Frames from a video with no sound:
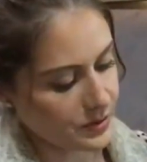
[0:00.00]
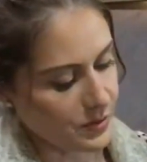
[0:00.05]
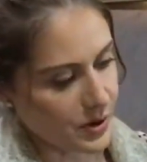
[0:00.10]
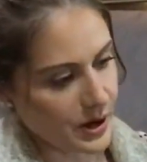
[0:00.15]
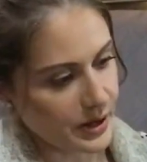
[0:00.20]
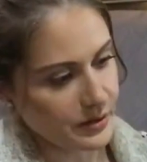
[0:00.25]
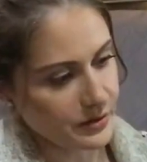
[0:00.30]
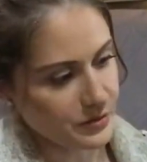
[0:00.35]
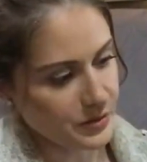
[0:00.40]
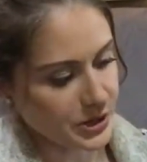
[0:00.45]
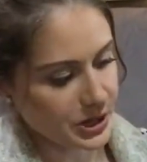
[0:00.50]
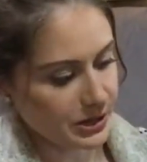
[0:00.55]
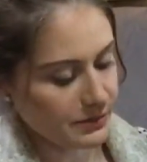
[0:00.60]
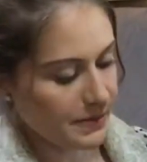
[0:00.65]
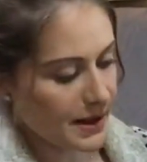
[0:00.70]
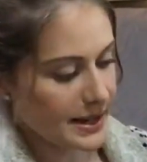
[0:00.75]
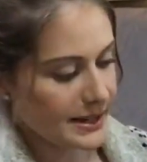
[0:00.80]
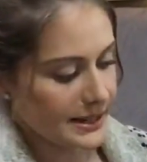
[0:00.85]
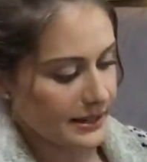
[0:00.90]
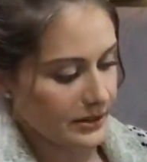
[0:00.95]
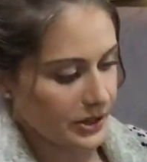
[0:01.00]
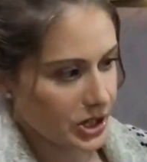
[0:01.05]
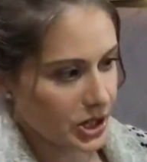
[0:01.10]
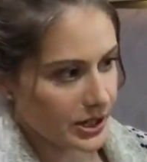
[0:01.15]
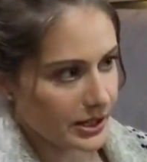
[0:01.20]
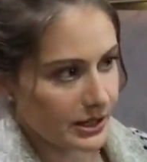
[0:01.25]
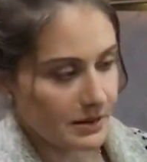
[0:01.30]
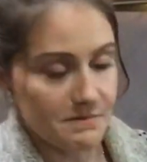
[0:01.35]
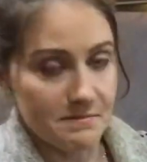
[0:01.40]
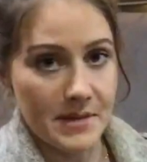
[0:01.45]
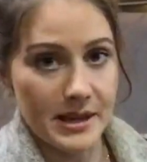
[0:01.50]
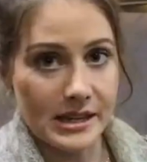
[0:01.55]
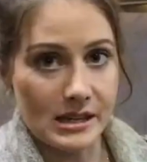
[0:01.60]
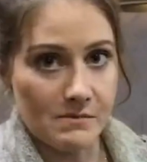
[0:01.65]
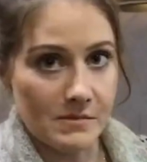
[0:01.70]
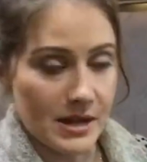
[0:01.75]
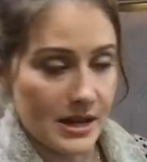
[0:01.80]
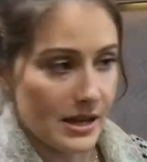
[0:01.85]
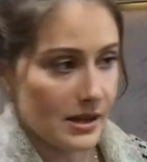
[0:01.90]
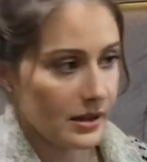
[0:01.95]
one, which is basically just the
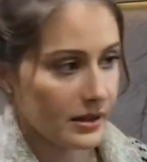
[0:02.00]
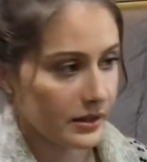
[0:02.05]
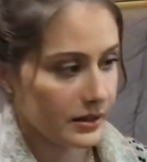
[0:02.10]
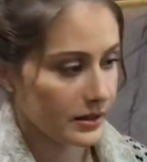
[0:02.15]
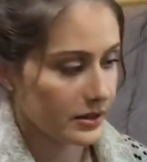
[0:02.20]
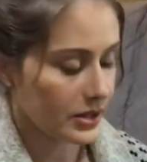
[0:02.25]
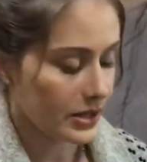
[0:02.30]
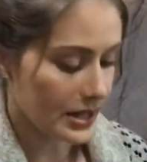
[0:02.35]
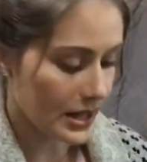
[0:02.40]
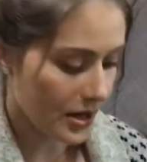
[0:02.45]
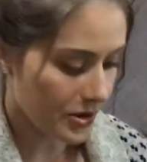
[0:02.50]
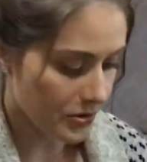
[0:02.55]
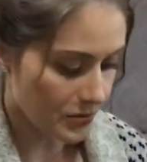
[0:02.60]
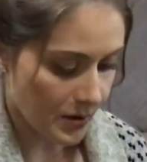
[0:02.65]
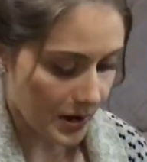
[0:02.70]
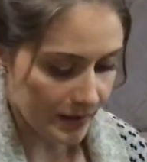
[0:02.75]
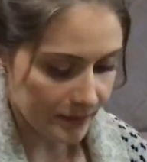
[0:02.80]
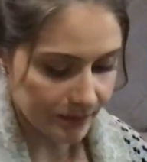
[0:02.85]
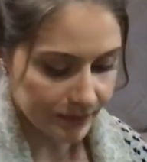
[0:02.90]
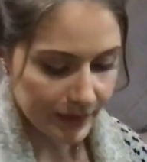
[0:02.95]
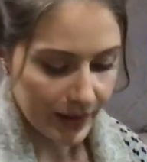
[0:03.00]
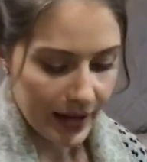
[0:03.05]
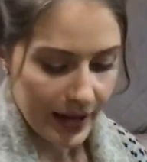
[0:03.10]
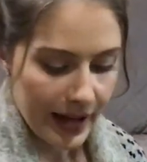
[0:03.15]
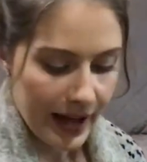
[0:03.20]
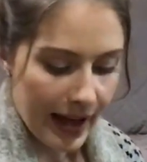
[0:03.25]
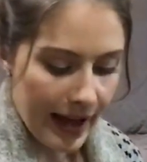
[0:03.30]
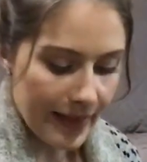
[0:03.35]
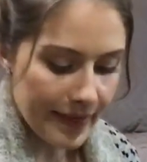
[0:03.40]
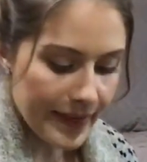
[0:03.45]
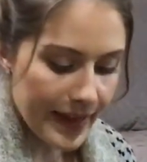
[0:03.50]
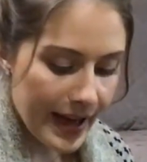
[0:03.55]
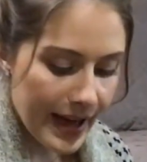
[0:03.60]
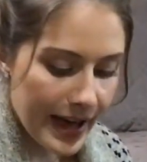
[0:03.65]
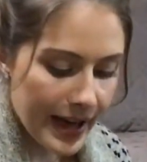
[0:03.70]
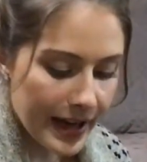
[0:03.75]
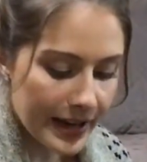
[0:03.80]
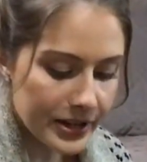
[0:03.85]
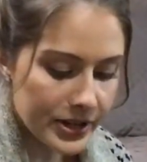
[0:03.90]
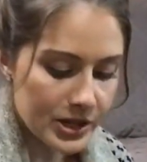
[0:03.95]
mini-me to the other one. And
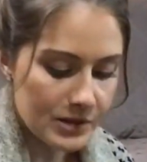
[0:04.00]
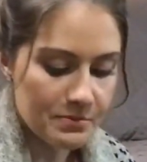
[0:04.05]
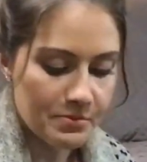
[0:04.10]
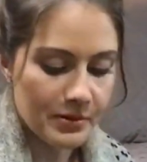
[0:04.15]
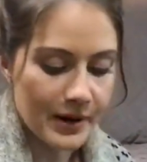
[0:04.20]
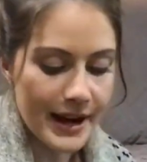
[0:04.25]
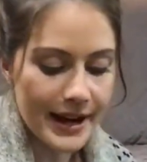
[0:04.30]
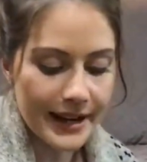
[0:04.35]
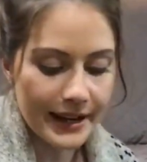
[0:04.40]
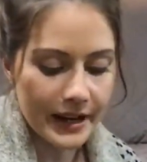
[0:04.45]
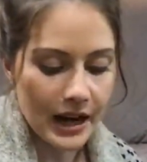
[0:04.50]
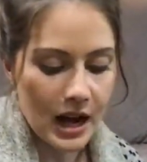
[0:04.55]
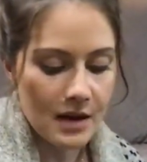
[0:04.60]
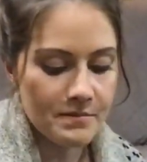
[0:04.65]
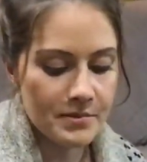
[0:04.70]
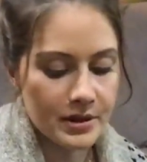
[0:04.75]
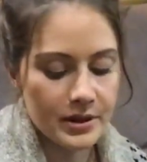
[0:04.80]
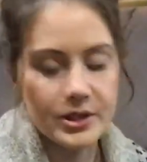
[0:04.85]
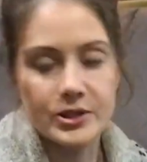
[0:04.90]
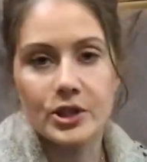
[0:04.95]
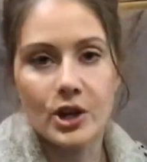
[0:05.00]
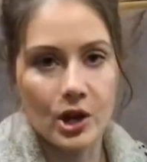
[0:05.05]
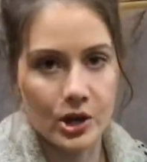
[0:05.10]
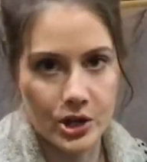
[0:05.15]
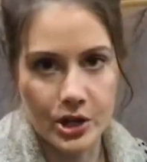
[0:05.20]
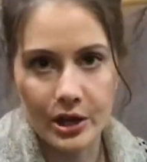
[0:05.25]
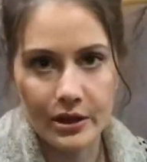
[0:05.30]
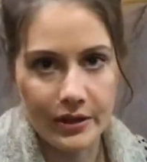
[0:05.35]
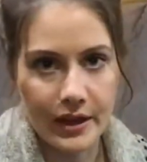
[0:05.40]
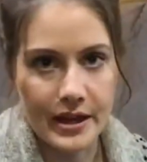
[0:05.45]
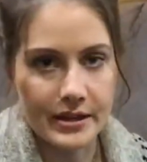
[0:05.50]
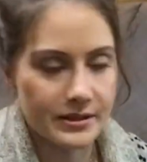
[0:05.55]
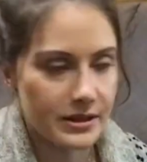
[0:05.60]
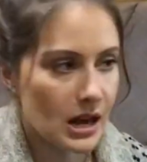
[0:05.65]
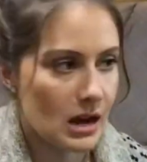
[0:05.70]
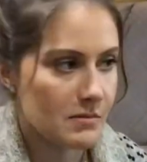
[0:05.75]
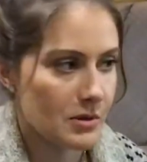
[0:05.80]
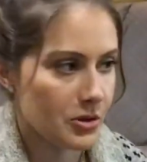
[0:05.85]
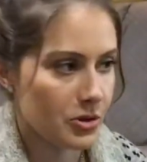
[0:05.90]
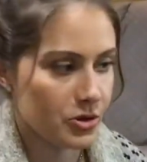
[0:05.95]
then to break it up, because good things
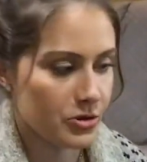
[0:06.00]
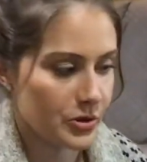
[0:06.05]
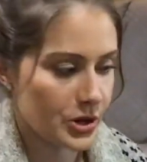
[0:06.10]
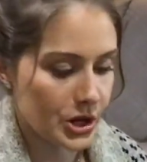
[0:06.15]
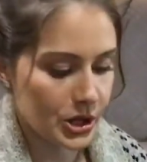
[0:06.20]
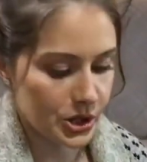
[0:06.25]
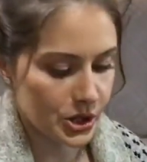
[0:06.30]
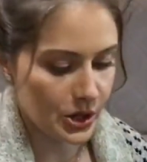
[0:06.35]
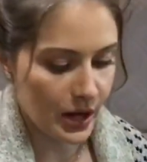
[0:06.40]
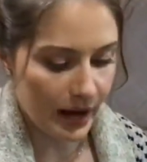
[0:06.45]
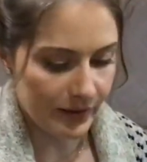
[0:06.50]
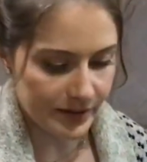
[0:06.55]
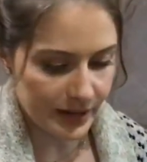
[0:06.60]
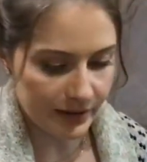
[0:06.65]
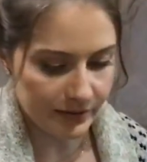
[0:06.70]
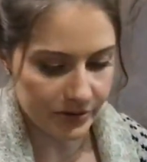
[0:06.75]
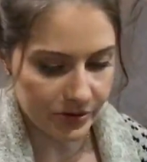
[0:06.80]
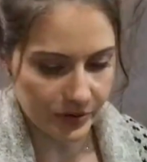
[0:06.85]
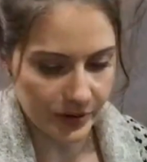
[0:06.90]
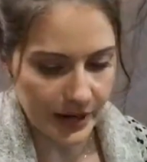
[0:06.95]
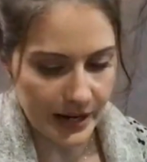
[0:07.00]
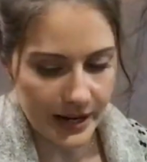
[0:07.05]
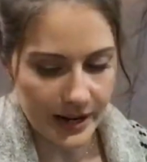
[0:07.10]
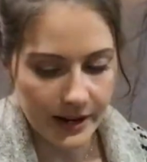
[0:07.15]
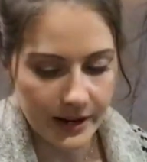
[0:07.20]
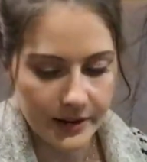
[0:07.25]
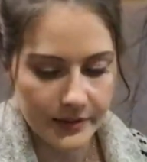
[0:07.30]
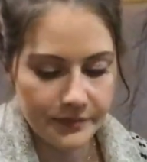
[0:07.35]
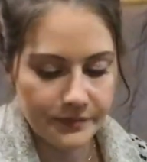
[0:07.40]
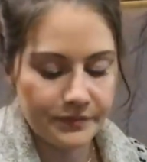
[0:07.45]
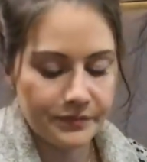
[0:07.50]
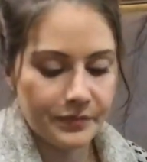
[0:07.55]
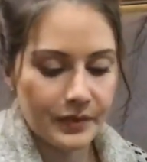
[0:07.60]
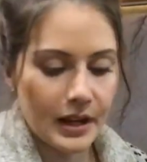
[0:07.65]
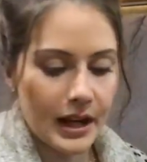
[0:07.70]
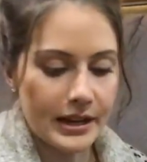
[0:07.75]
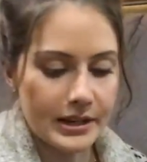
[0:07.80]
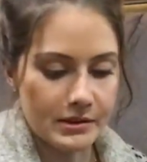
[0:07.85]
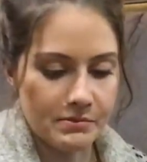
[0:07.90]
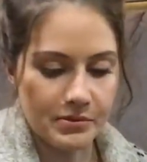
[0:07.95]
come in threes, you have to have three,
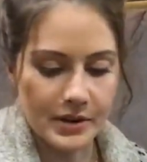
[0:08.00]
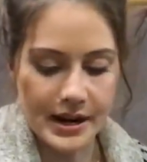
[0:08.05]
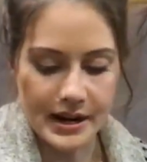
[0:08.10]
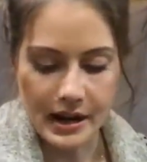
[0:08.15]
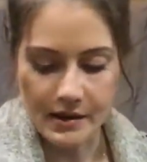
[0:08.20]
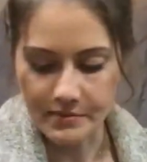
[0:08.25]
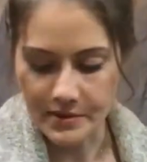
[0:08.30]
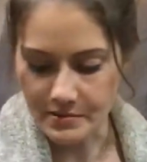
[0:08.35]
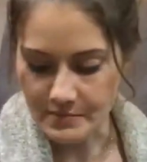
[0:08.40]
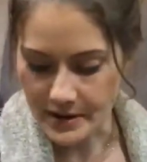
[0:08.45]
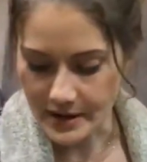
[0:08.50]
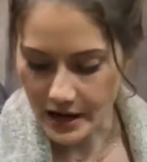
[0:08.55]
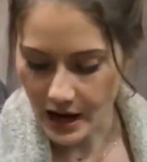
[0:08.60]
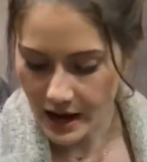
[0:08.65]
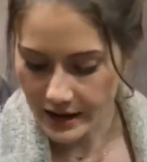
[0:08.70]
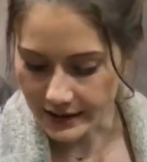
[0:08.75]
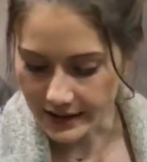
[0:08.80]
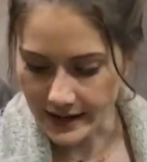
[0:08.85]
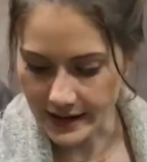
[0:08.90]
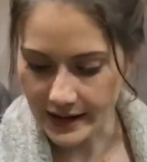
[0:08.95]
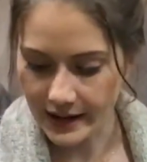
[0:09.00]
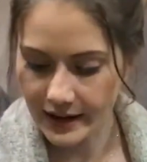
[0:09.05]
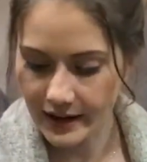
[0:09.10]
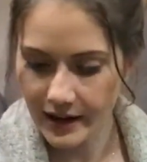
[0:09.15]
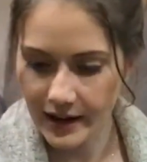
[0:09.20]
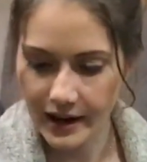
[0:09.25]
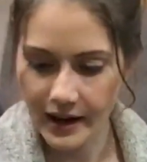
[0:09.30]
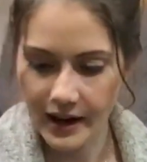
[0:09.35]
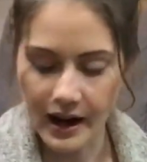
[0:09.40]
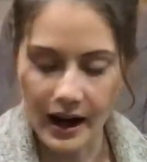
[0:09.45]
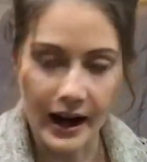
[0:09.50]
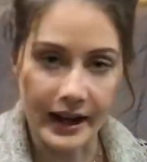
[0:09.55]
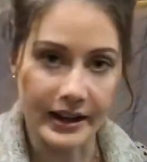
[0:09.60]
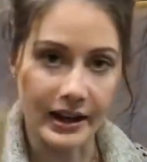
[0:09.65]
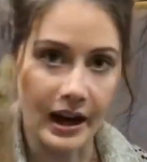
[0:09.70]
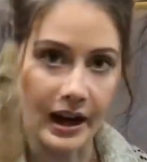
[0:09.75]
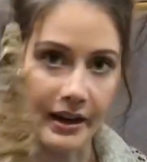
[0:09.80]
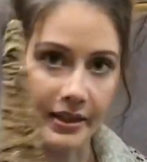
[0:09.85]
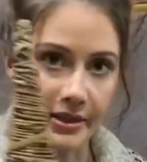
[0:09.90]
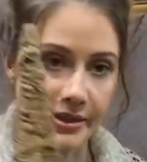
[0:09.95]
and to break up the monotony, I
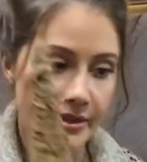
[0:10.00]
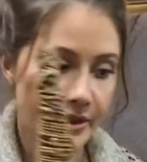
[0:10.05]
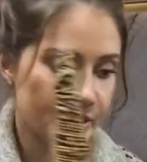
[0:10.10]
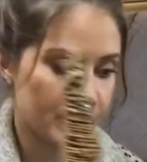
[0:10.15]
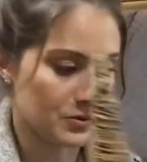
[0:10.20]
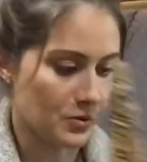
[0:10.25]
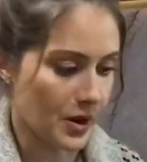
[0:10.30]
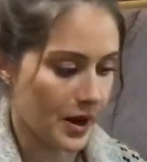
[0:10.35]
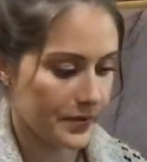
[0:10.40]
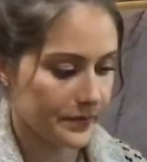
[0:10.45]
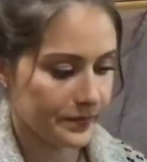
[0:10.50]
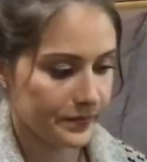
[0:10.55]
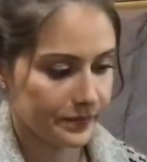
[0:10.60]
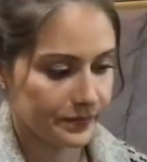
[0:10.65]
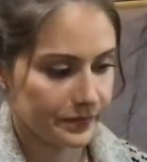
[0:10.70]
got this one.